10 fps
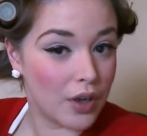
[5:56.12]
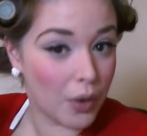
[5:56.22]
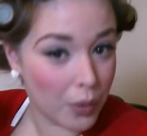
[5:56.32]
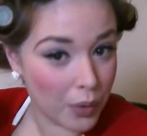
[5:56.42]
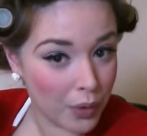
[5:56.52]

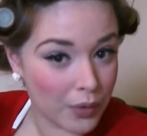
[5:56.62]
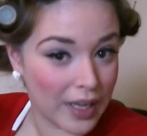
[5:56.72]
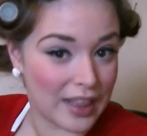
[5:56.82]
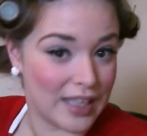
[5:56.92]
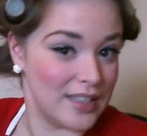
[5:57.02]
go
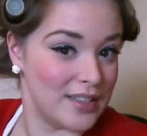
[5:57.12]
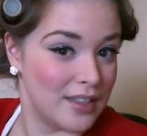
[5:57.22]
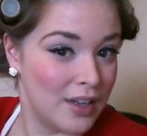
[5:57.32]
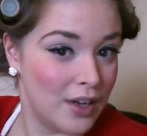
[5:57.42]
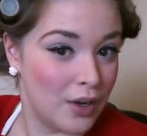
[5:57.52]
like
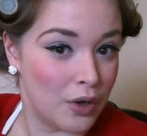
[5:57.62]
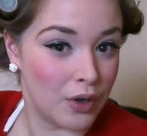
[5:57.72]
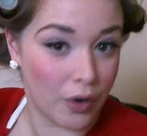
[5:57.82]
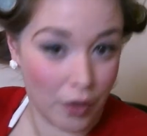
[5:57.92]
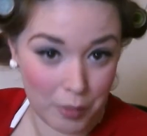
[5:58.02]
this
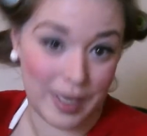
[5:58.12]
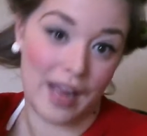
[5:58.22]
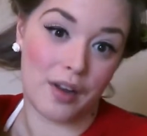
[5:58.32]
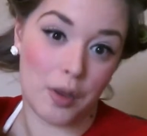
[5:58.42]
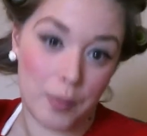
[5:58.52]
curl them
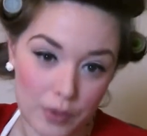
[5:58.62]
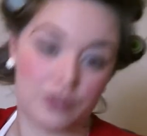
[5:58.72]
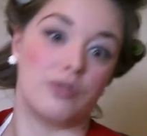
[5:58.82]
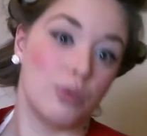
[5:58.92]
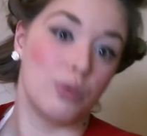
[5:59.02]
again almost,
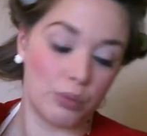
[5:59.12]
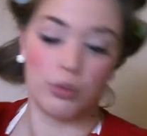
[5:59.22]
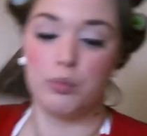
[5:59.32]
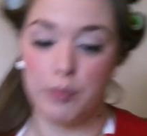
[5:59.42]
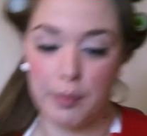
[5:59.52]
just whoop,
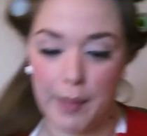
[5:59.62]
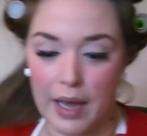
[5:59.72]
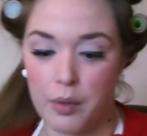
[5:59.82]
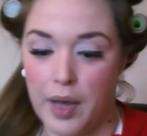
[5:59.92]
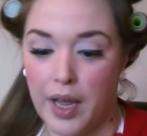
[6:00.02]
whoop,
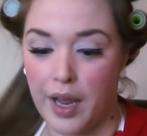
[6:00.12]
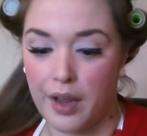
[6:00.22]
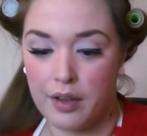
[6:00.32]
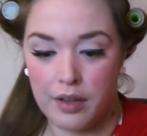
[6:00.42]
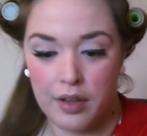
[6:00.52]
back the
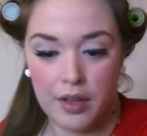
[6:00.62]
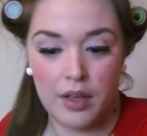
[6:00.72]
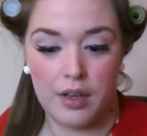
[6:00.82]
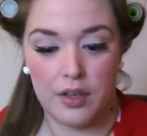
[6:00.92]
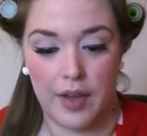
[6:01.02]
way
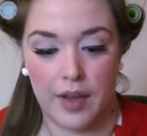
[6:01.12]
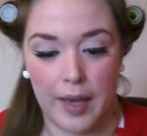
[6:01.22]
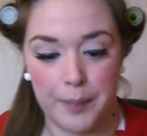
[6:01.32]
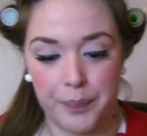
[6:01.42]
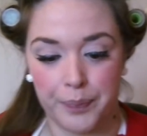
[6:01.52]
you
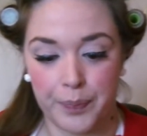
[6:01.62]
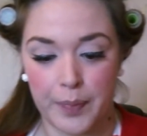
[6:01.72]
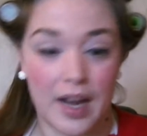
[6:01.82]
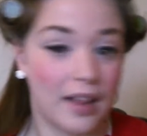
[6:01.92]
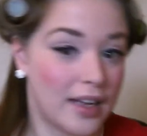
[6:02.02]
came. And
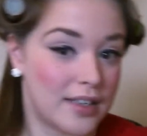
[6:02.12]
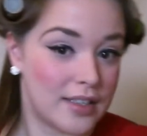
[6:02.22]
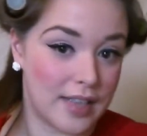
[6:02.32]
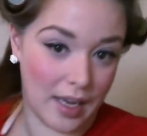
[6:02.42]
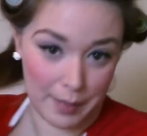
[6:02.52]
I like
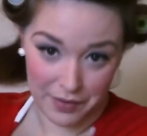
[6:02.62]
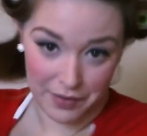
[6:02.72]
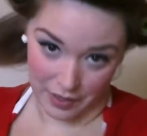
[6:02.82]
to take my